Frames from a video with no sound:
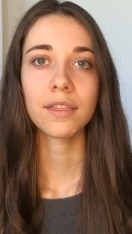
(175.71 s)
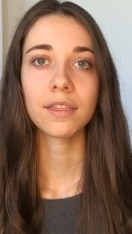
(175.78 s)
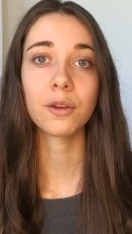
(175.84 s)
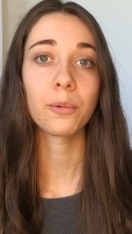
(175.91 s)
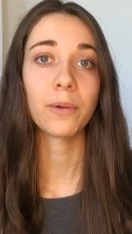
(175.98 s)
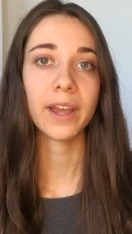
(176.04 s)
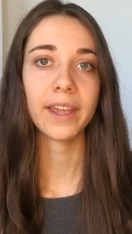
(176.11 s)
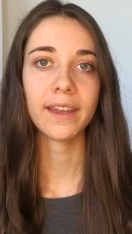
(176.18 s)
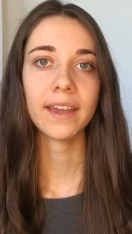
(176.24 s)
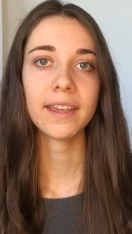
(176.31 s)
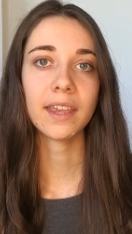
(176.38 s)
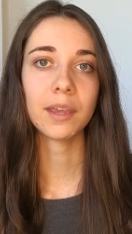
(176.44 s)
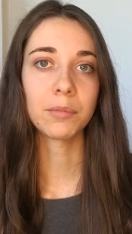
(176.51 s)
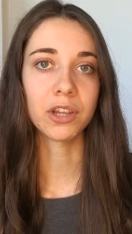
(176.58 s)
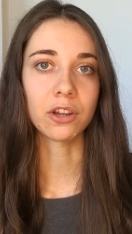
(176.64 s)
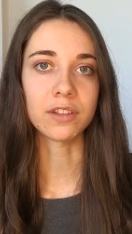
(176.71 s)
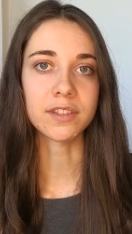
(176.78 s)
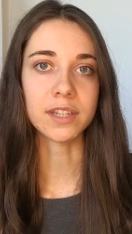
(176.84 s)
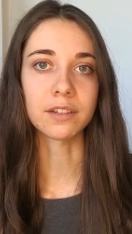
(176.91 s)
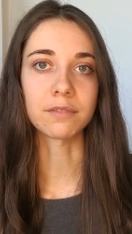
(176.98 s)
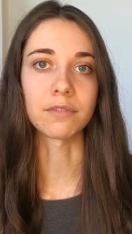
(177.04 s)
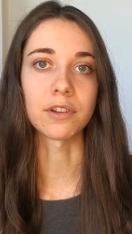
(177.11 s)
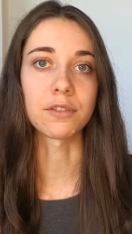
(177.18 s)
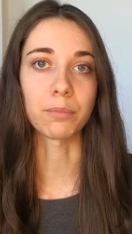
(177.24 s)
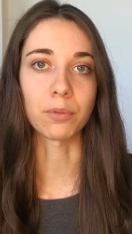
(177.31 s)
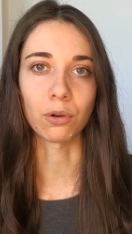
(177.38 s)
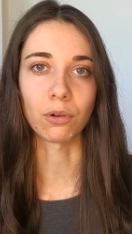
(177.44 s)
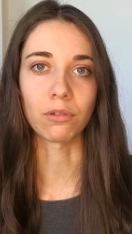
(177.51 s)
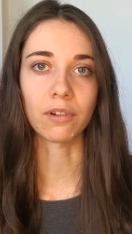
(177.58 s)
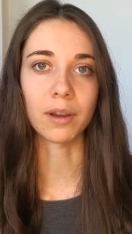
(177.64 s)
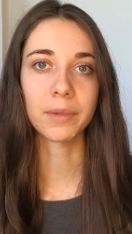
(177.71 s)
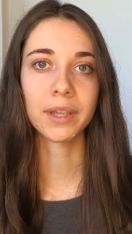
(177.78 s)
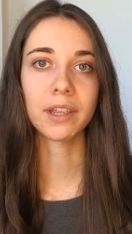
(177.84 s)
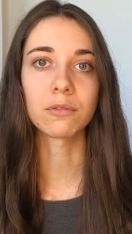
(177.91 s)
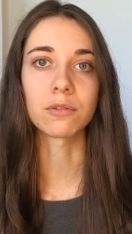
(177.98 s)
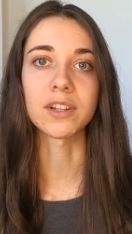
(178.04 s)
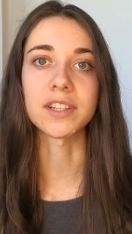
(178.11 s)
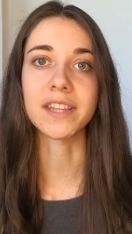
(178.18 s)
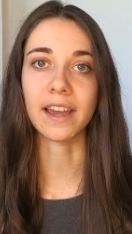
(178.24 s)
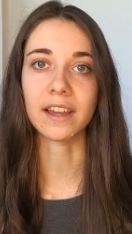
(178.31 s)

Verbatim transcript: The way I came in contact with programming was